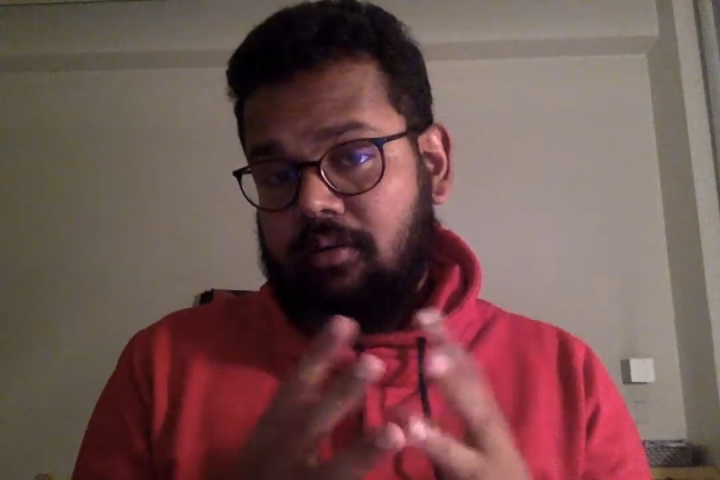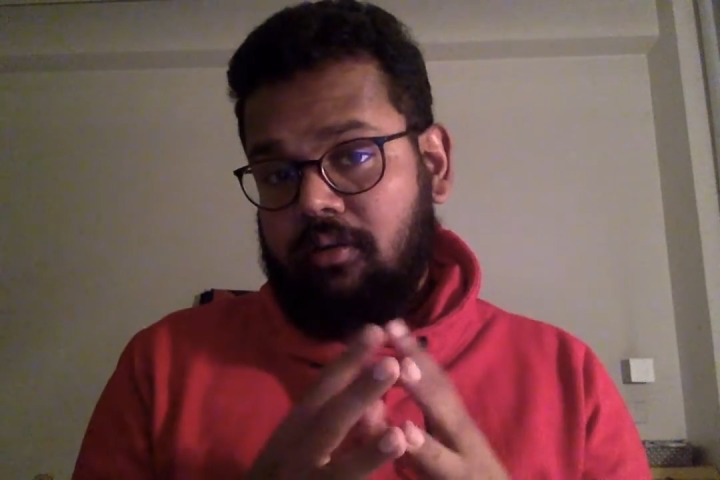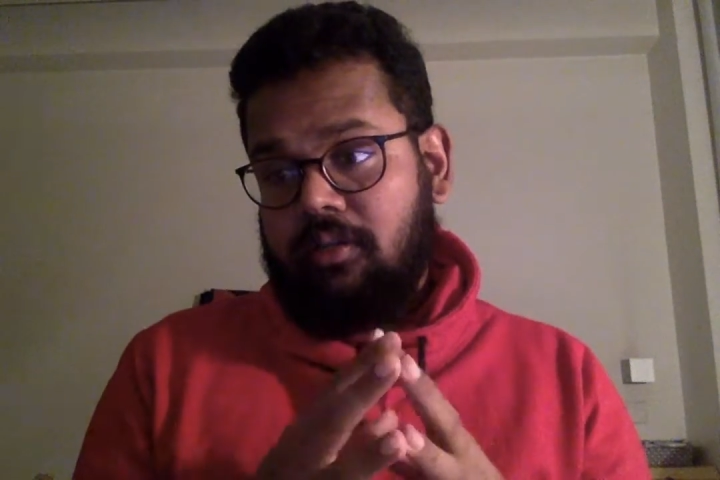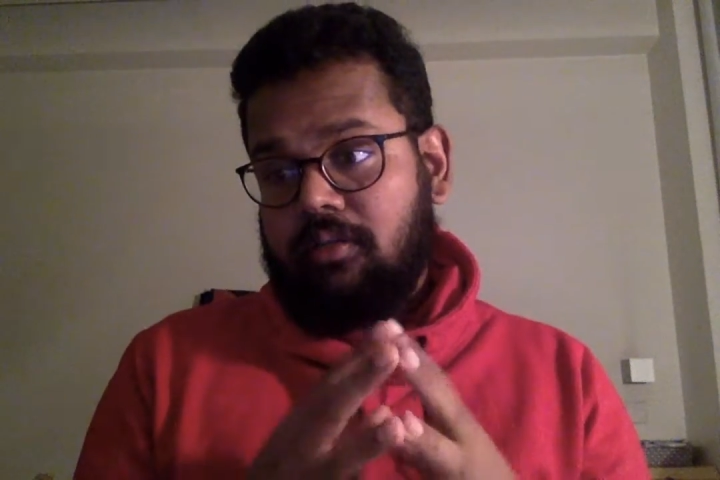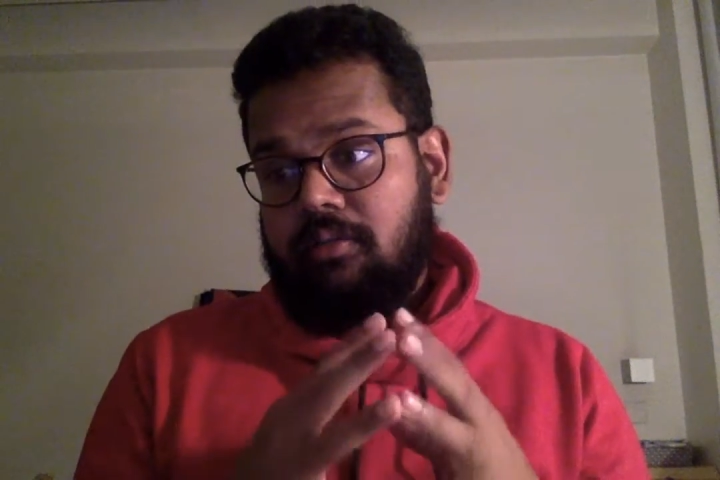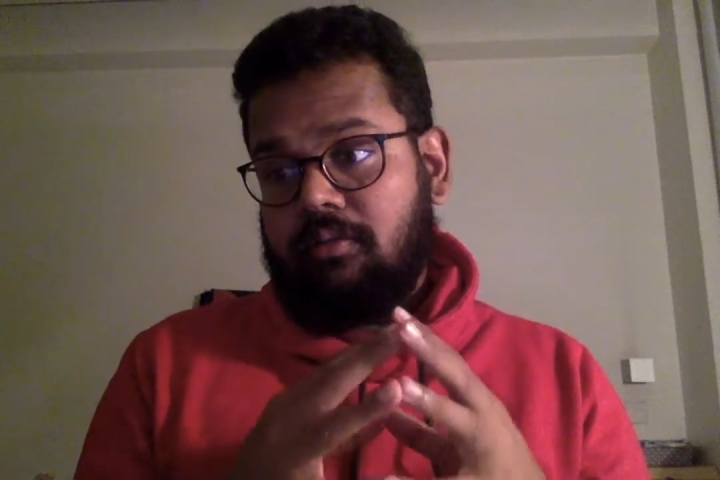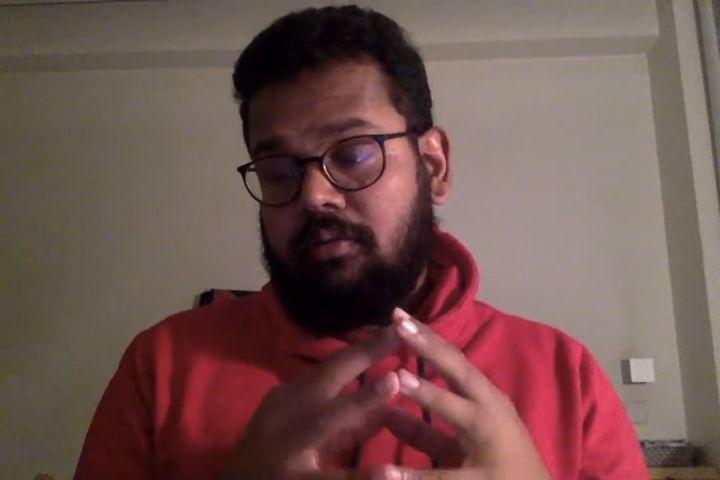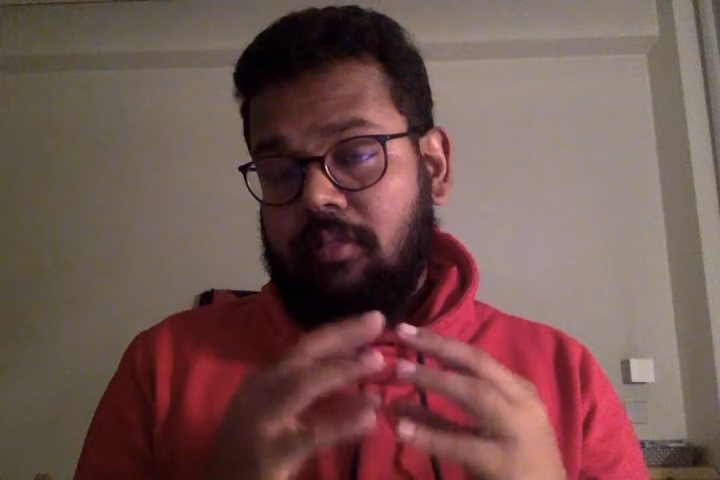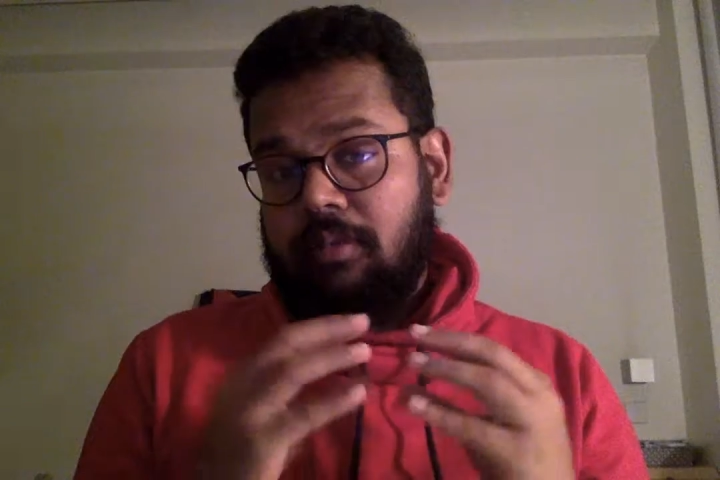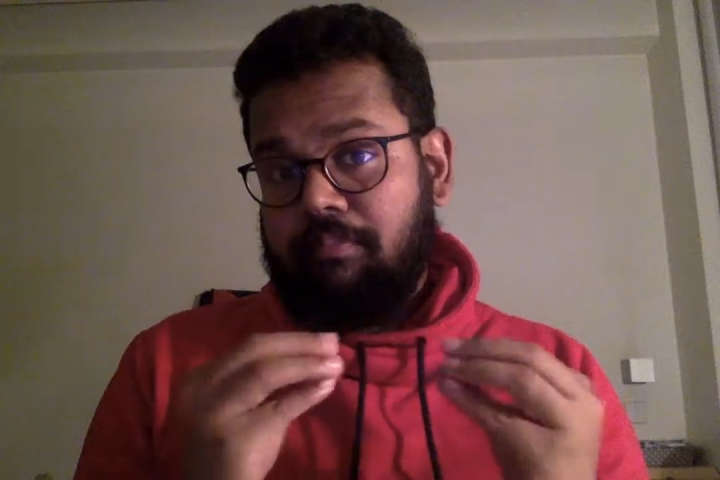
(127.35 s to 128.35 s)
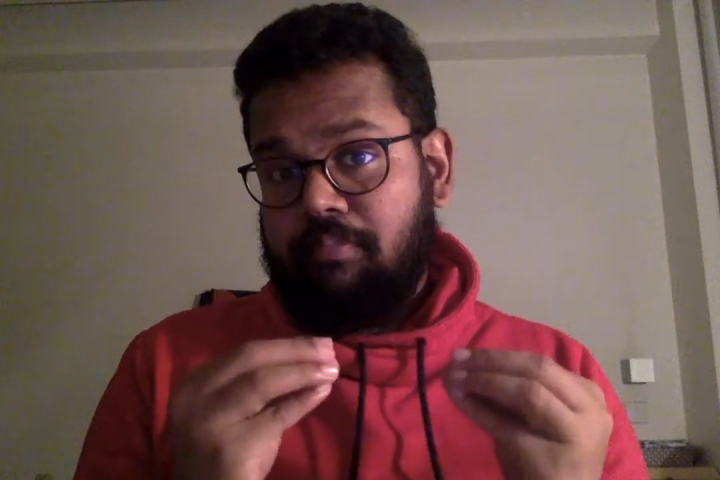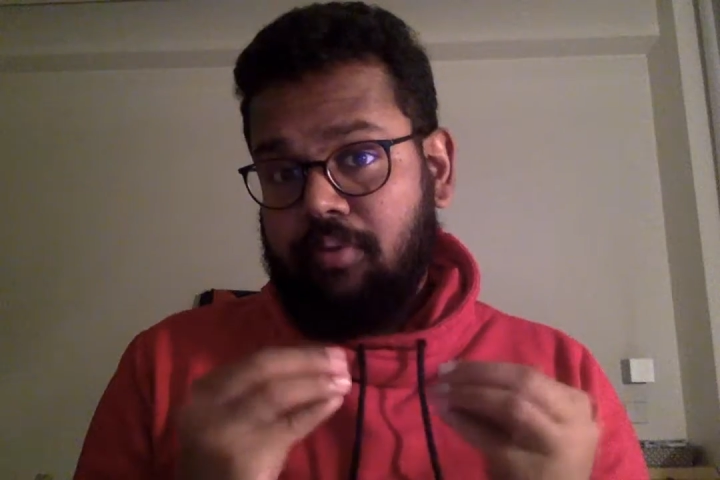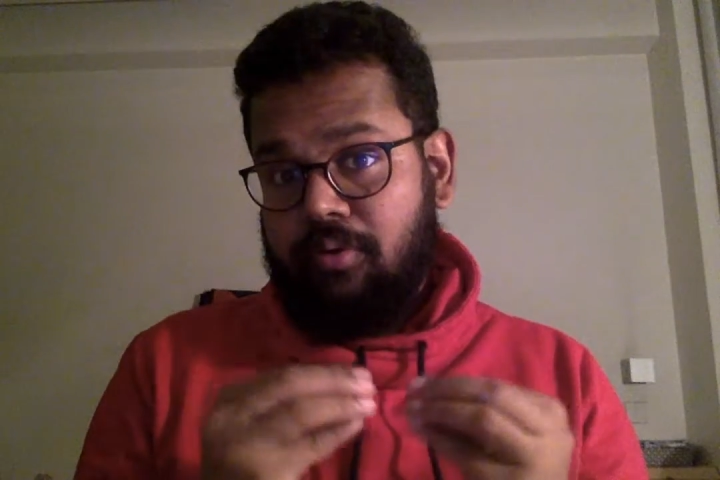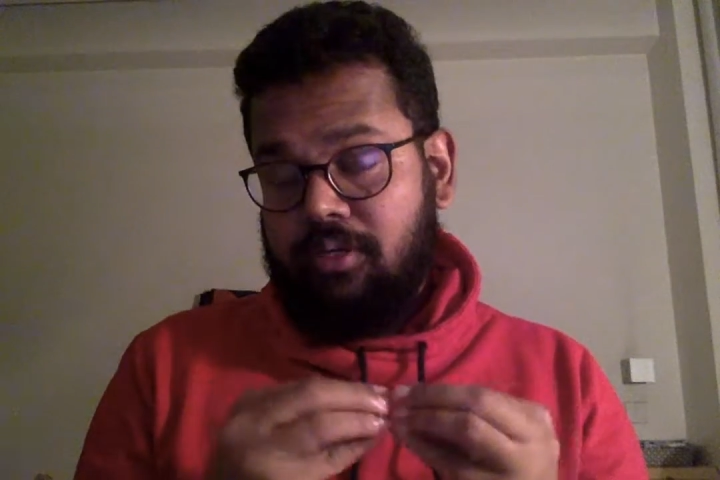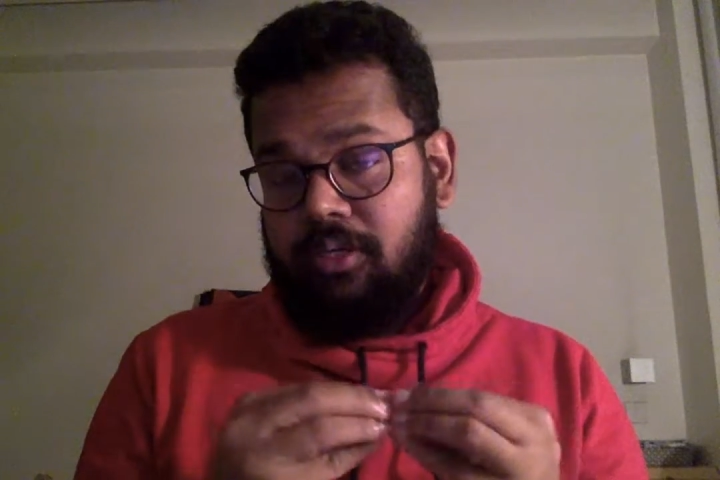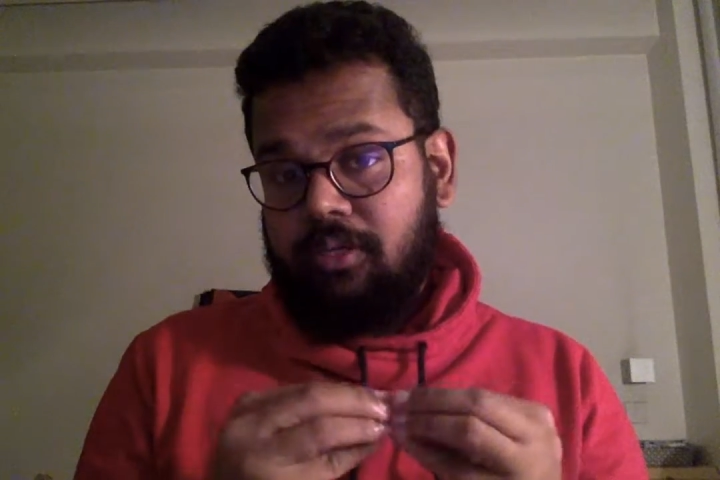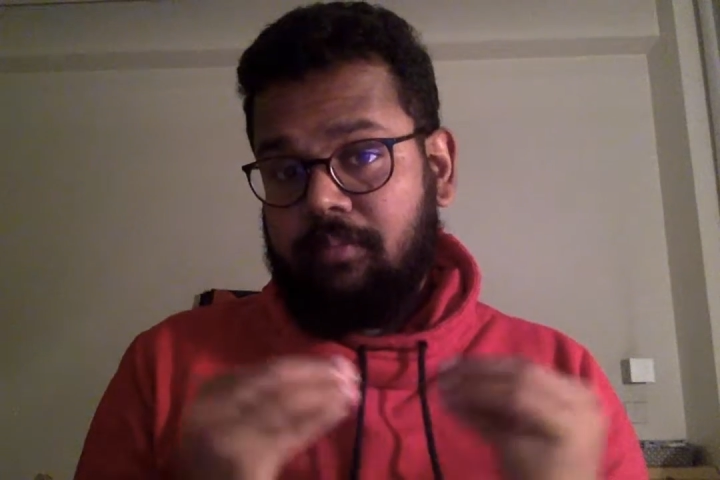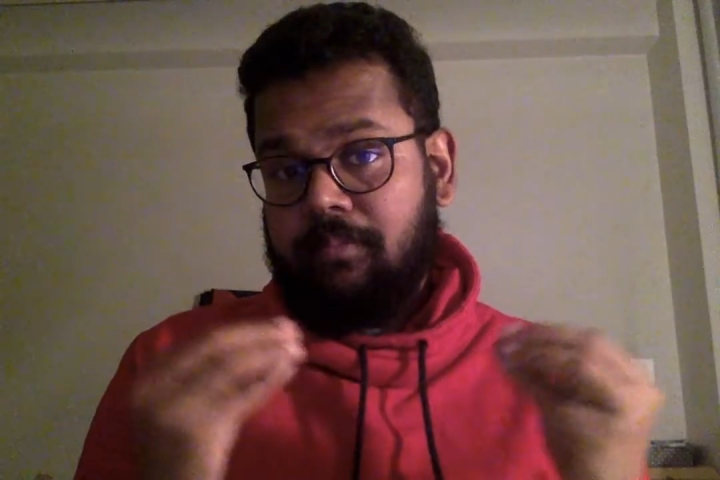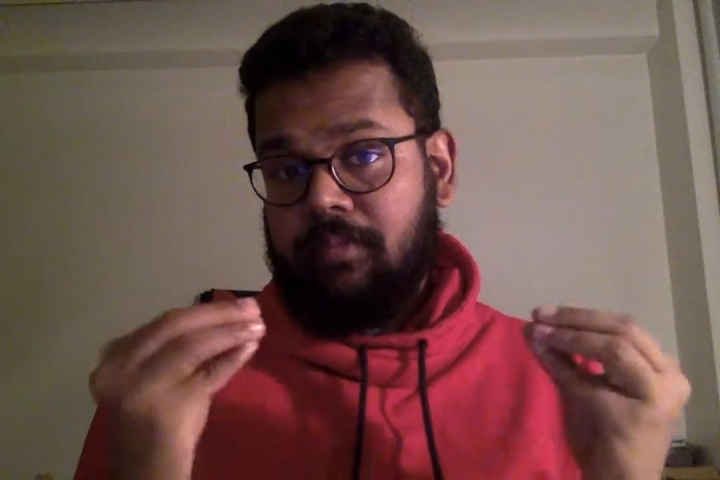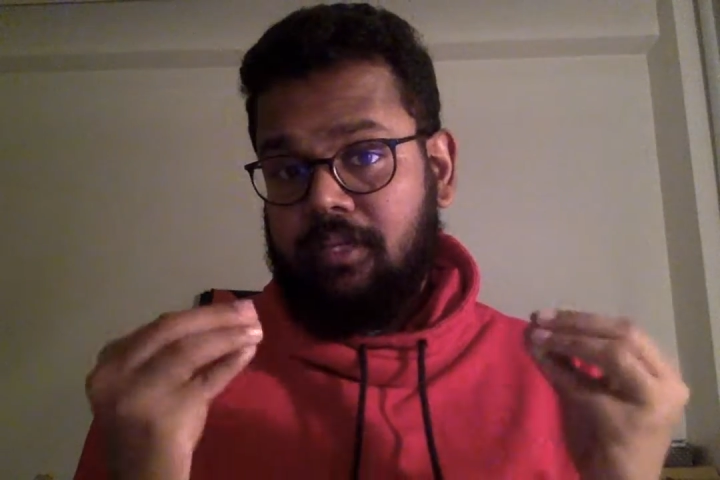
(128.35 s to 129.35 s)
is the protein